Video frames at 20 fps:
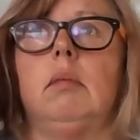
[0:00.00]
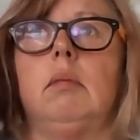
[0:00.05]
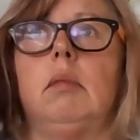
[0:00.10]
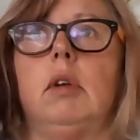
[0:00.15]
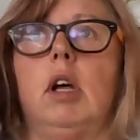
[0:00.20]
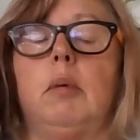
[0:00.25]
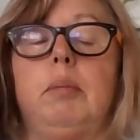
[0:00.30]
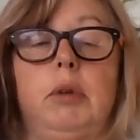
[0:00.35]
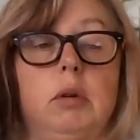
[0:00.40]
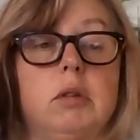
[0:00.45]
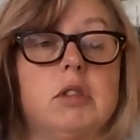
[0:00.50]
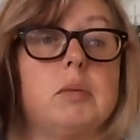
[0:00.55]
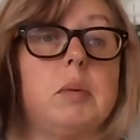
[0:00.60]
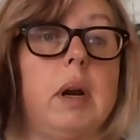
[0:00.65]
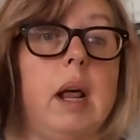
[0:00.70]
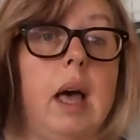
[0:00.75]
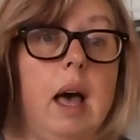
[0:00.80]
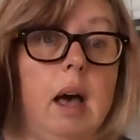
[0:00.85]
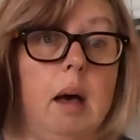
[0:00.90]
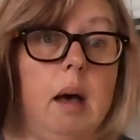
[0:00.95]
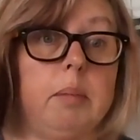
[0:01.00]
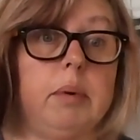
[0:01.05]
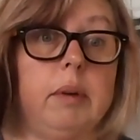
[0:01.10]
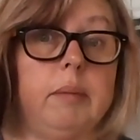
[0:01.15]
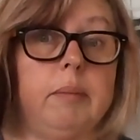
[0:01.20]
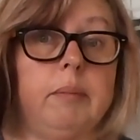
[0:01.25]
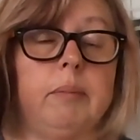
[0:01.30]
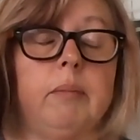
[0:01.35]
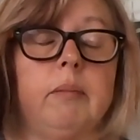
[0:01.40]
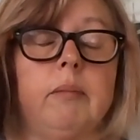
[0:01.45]
abuse would
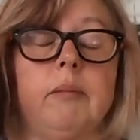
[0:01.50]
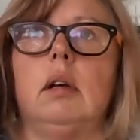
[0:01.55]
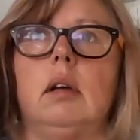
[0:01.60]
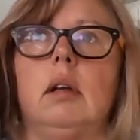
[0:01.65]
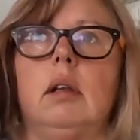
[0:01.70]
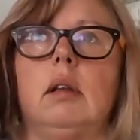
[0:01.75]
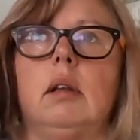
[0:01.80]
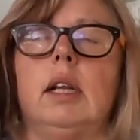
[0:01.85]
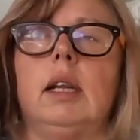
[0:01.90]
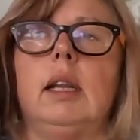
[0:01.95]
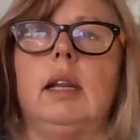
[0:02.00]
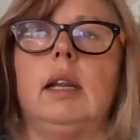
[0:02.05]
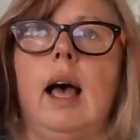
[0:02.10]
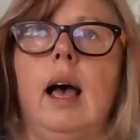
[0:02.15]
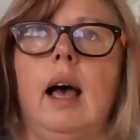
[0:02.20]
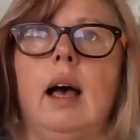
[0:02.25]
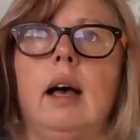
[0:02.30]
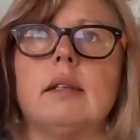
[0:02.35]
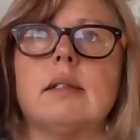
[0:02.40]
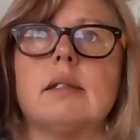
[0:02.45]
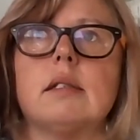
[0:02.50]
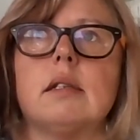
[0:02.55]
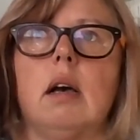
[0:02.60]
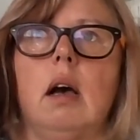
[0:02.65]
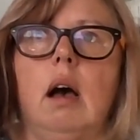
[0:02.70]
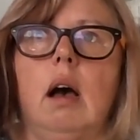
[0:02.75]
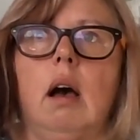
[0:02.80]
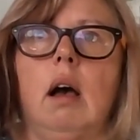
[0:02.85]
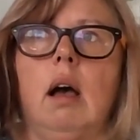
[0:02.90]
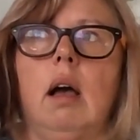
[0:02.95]
happen. The last
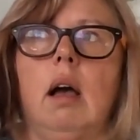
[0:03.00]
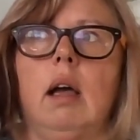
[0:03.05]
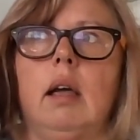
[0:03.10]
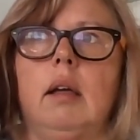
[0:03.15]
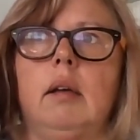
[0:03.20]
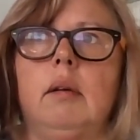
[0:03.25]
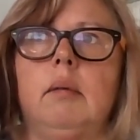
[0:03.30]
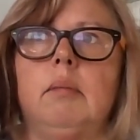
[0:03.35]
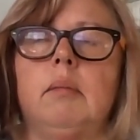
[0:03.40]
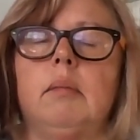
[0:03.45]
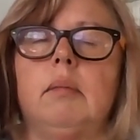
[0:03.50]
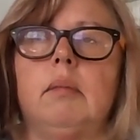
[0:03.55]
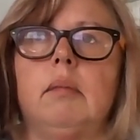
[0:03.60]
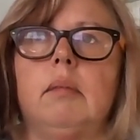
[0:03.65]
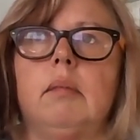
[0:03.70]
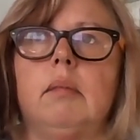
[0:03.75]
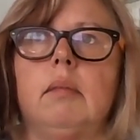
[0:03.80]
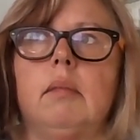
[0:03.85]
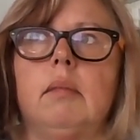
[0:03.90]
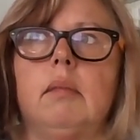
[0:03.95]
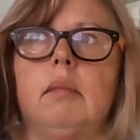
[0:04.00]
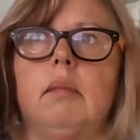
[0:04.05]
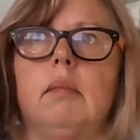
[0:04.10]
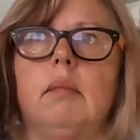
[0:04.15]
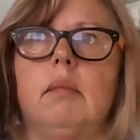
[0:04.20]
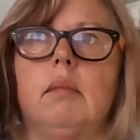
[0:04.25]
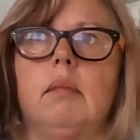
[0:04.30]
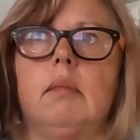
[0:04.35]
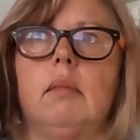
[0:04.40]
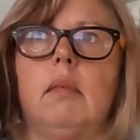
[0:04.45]
time
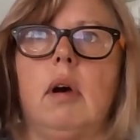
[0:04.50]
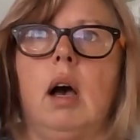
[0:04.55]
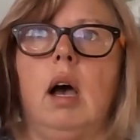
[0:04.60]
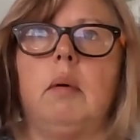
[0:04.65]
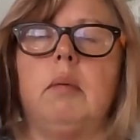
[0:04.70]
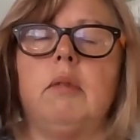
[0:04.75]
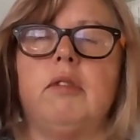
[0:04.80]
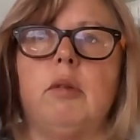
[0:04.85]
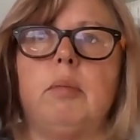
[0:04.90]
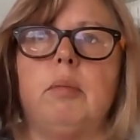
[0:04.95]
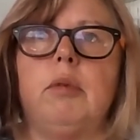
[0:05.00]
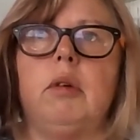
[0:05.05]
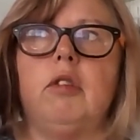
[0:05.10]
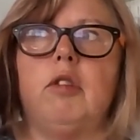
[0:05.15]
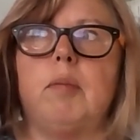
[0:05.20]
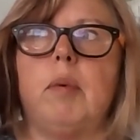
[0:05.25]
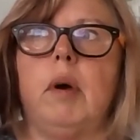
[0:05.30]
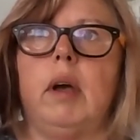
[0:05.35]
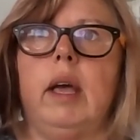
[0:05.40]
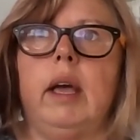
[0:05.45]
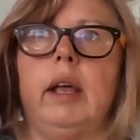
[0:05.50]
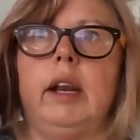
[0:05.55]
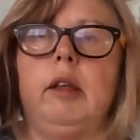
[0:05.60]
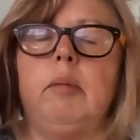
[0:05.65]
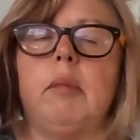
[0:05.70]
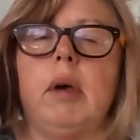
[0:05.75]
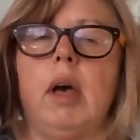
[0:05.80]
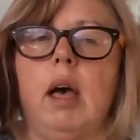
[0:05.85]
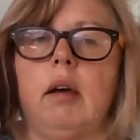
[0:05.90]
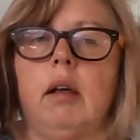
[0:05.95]
I was abused by any
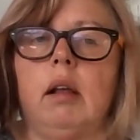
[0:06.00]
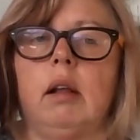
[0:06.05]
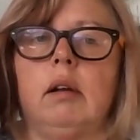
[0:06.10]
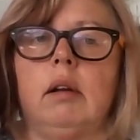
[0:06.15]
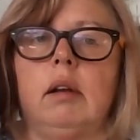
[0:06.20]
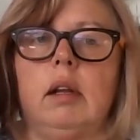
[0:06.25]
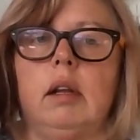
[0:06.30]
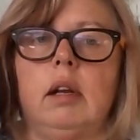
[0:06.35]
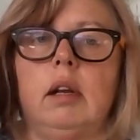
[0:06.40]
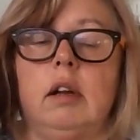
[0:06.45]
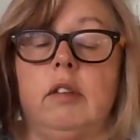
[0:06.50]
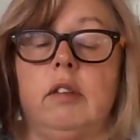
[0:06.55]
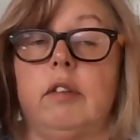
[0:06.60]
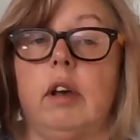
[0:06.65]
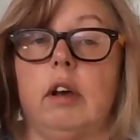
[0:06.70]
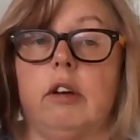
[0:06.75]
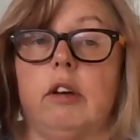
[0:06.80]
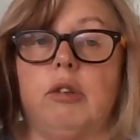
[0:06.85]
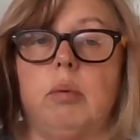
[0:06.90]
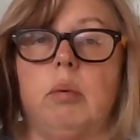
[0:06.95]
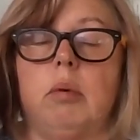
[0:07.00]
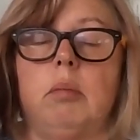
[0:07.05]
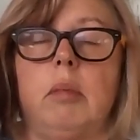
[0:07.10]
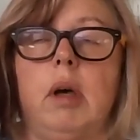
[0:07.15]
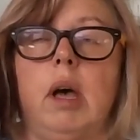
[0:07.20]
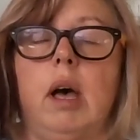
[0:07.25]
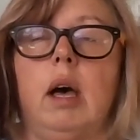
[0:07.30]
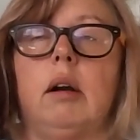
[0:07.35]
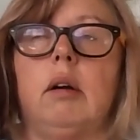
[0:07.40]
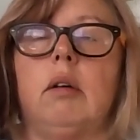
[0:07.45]
man in a sexual
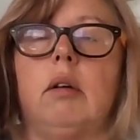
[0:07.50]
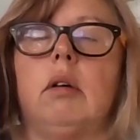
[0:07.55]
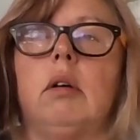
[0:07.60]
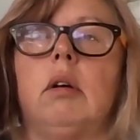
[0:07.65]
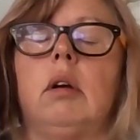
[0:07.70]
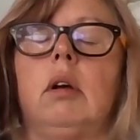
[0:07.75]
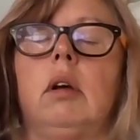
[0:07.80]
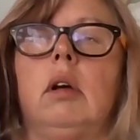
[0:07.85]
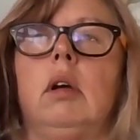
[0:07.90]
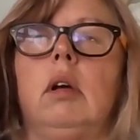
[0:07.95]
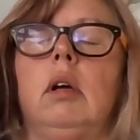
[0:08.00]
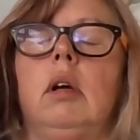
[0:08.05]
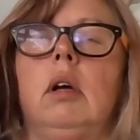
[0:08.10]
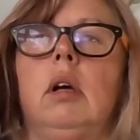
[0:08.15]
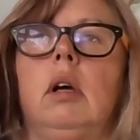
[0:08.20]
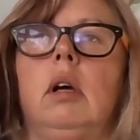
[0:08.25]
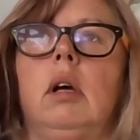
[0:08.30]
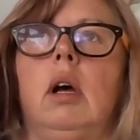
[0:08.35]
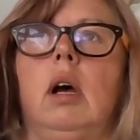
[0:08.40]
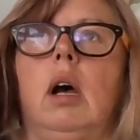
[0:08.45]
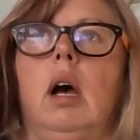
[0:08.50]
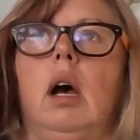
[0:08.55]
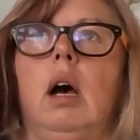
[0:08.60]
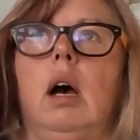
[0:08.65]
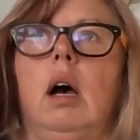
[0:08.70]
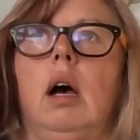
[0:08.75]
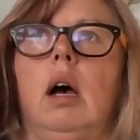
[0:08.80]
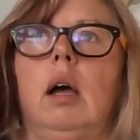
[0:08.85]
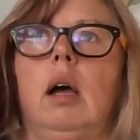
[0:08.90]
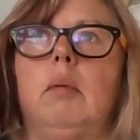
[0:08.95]
manner,
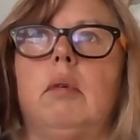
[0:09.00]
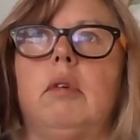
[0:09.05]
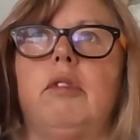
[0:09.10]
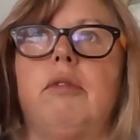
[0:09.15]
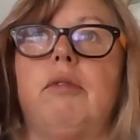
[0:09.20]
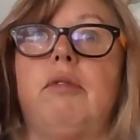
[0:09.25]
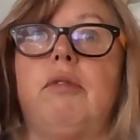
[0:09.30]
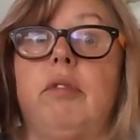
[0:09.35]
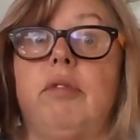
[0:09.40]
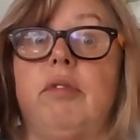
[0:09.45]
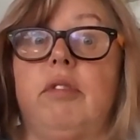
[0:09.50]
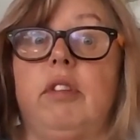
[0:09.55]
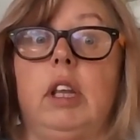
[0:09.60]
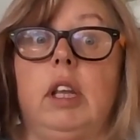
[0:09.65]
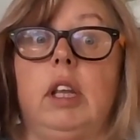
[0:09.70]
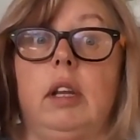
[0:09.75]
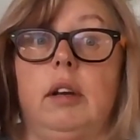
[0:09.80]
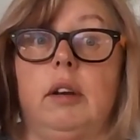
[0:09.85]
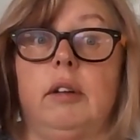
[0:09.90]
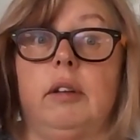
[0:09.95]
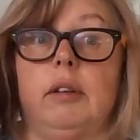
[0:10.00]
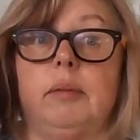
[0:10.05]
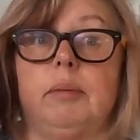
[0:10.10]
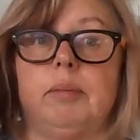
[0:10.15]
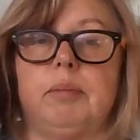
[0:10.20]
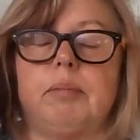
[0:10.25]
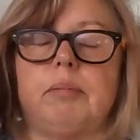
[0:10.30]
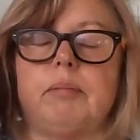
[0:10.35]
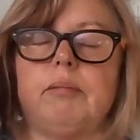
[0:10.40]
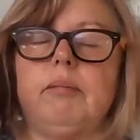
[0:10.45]
I was 15.
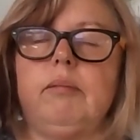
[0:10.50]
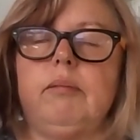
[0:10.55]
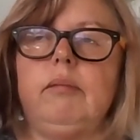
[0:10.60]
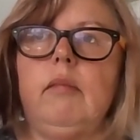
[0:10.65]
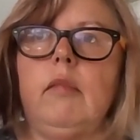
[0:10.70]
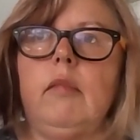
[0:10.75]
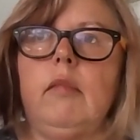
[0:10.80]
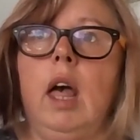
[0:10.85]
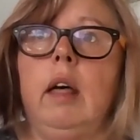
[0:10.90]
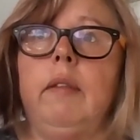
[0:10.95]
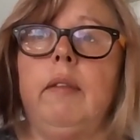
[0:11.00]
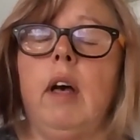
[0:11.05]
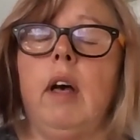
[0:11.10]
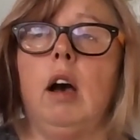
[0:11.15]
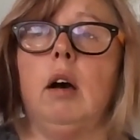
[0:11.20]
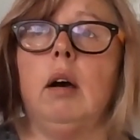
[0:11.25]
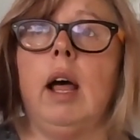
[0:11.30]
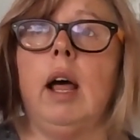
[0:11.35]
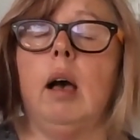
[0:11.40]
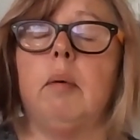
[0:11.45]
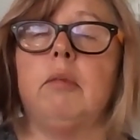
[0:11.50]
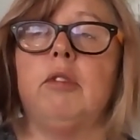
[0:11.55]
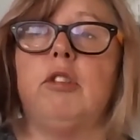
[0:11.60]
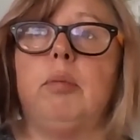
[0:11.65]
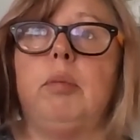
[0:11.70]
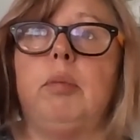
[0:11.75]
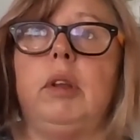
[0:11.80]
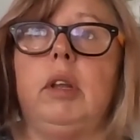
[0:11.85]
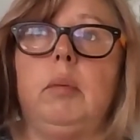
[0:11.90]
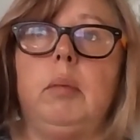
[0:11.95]
And that happened to
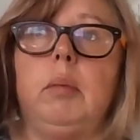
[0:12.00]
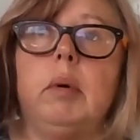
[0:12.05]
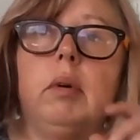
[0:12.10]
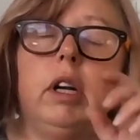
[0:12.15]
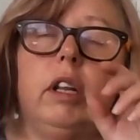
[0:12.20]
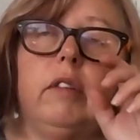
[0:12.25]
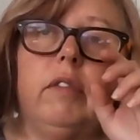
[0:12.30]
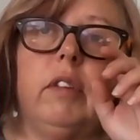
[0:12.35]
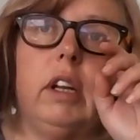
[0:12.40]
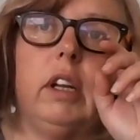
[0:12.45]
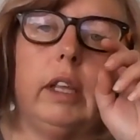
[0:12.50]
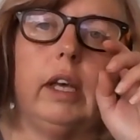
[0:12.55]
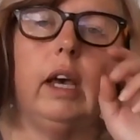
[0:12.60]
be, we were living in